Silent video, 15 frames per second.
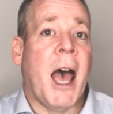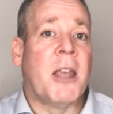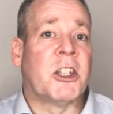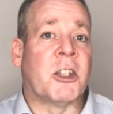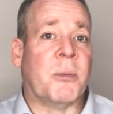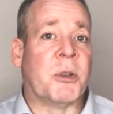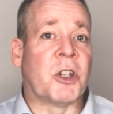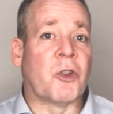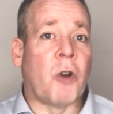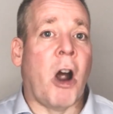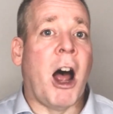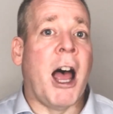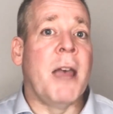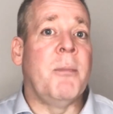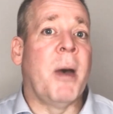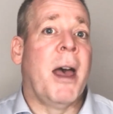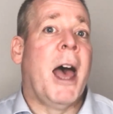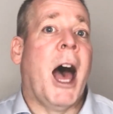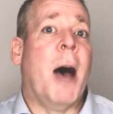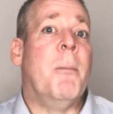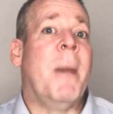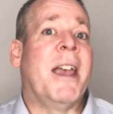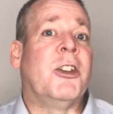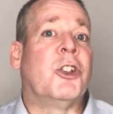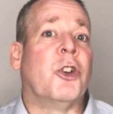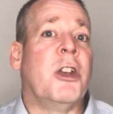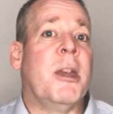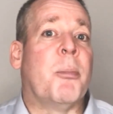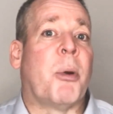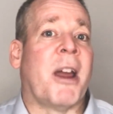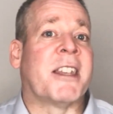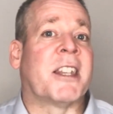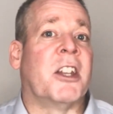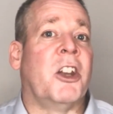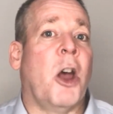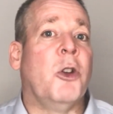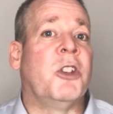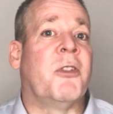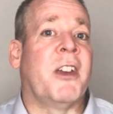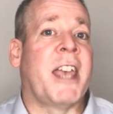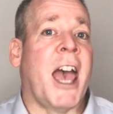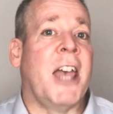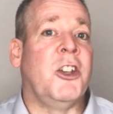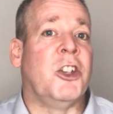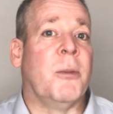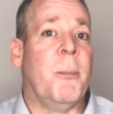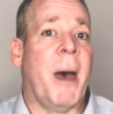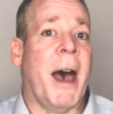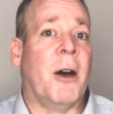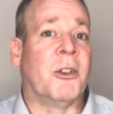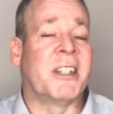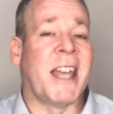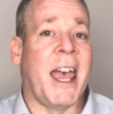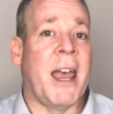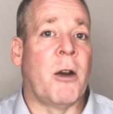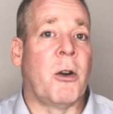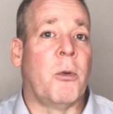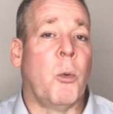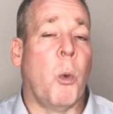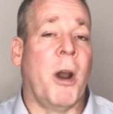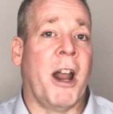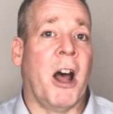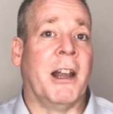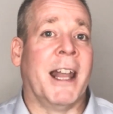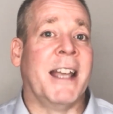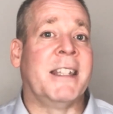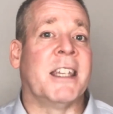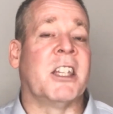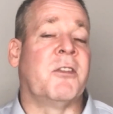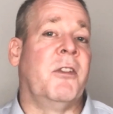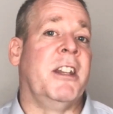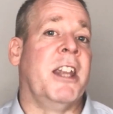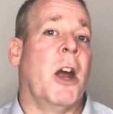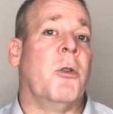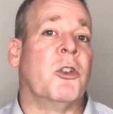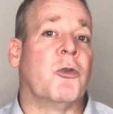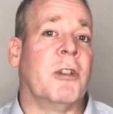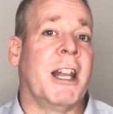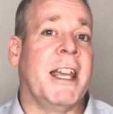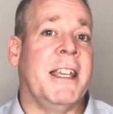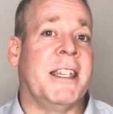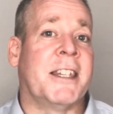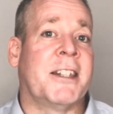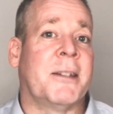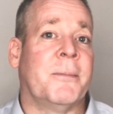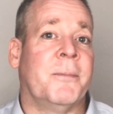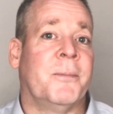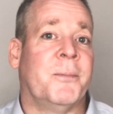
subscribe, and make sure you press the notification bell to hear when our latest video is released.